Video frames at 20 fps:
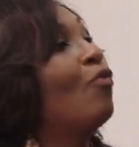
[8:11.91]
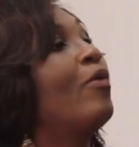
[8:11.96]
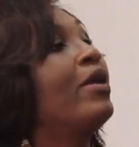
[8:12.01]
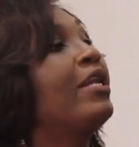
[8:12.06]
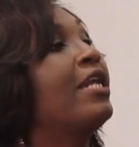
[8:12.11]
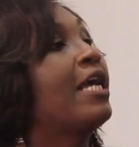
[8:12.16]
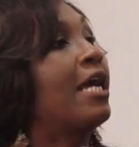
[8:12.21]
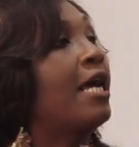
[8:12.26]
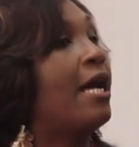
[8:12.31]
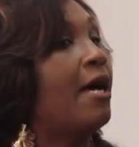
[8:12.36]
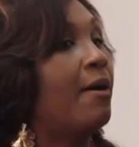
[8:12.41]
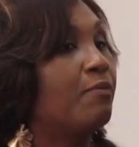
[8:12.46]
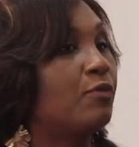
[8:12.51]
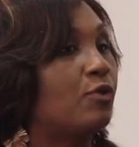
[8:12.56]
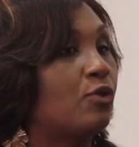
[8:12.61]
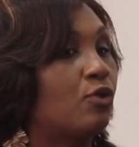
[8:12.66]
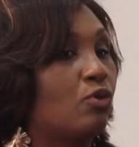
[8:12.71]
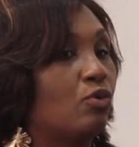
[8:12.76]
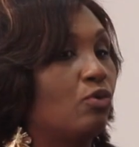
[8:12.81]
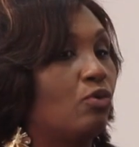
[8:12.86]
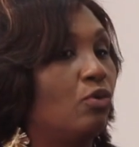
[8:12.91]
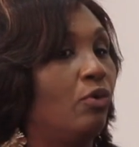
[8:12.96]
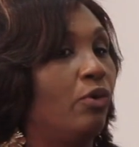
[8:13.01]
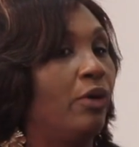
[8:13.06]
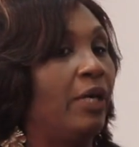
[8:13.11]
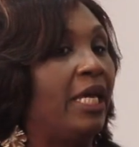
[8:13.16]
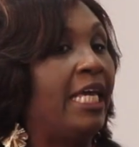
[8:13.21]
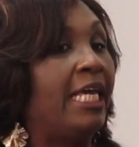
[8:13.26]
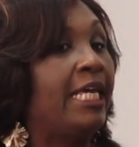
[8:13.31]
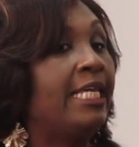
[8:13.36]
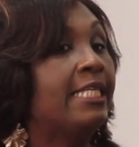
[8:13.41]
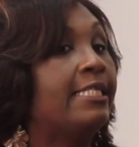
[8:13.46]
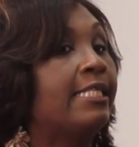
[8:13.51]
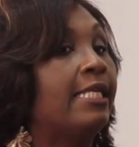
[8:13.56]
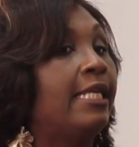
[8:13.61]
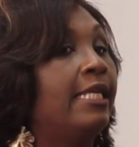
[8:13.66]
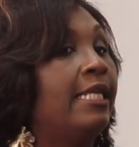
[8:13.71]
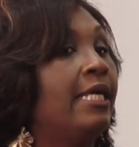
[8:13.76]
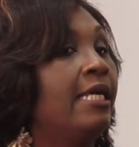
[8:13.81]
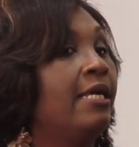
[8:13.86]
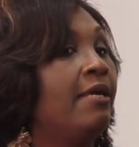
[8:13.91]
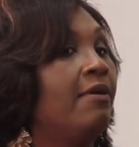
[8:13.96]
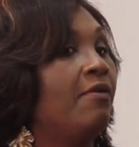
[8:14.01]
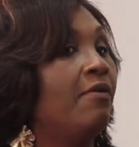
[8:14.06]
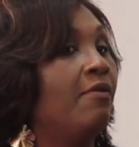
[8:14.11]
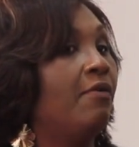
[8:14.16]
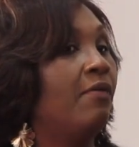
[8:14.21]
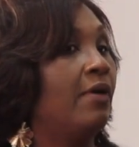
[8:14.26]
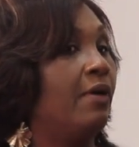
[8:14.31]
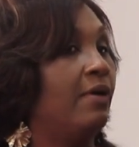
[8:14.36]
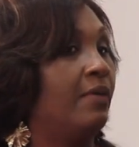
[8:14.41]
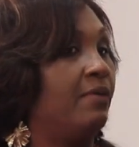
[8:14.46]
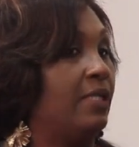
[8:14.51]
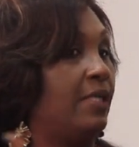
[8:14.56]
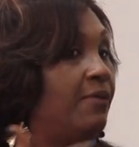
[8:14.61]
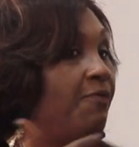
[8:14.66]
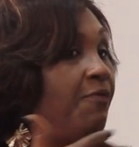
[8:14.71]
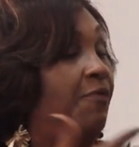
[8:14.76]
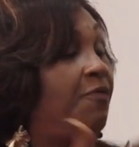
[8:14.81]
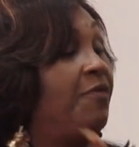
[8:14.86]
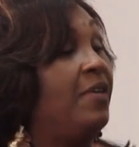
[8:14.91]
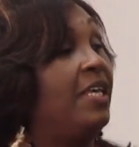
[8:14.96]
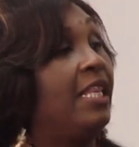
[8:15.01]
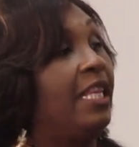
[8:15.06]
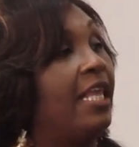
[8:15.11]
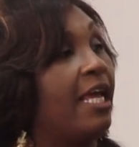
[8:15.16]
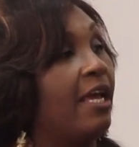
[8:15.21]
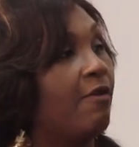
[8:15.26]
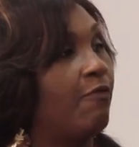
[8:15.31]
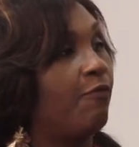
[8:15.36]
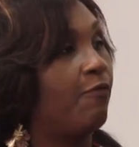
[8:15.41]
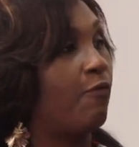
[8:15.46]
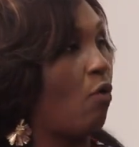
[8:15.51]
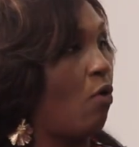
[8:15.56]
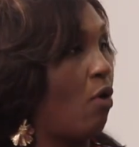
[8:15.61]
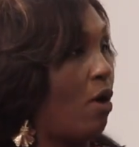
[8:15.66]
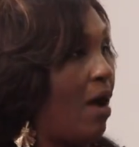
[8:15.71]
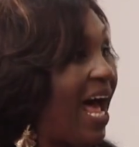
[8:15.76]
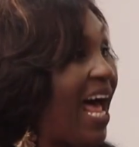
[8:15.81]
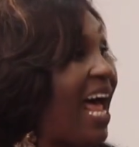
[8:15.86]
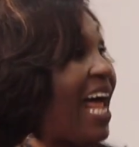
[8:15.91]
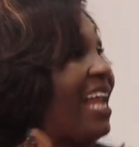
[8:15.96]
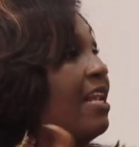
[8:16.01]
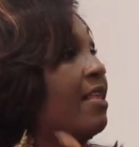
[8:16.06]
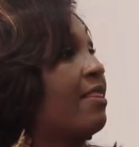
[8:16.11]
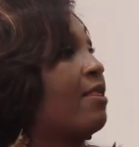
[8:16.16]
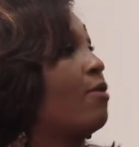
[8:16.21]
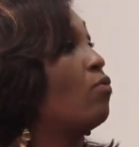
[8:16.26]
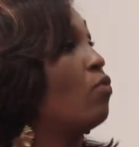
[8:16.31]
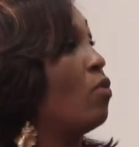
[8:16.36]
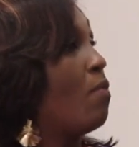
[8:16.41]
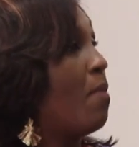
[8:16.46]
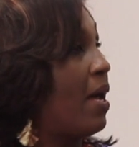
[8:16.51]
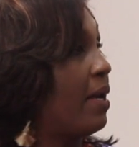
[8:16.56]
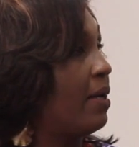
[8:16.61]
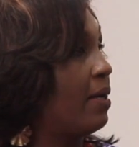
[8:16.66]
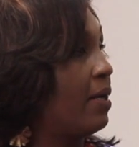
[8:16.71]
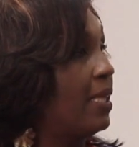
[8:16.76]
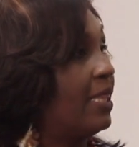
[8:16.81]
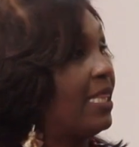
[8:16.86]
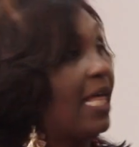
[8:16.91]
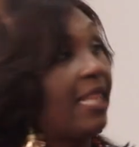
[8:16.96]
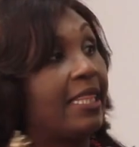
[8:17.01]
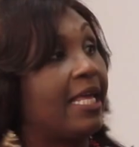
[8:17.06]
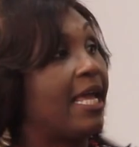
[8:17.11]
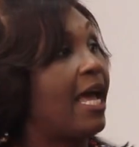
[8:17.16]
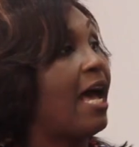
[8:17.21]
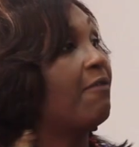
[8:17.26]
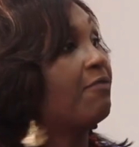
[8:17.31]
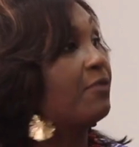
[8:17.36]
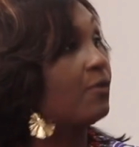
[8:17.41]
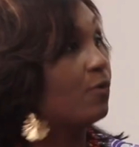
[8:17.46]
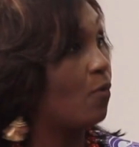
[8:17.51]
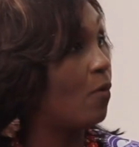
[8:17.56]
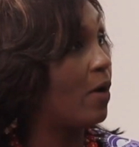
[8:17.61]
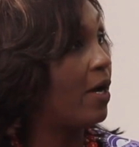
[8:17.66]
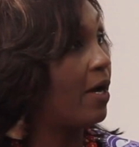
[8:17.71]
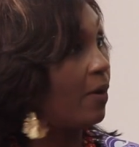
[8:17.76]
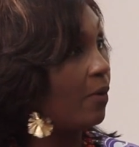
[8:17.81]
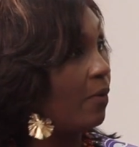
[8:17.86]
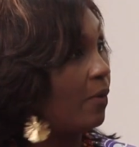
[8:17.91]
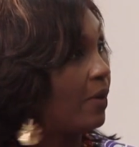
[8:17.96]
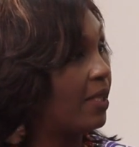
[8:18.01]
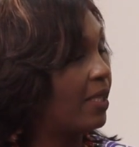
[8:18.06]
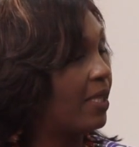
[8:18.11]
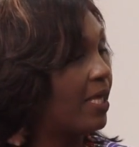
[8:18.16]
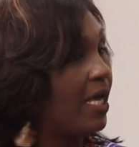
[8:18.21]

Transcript: when it comes to easily feeling for another woman that they have to work with.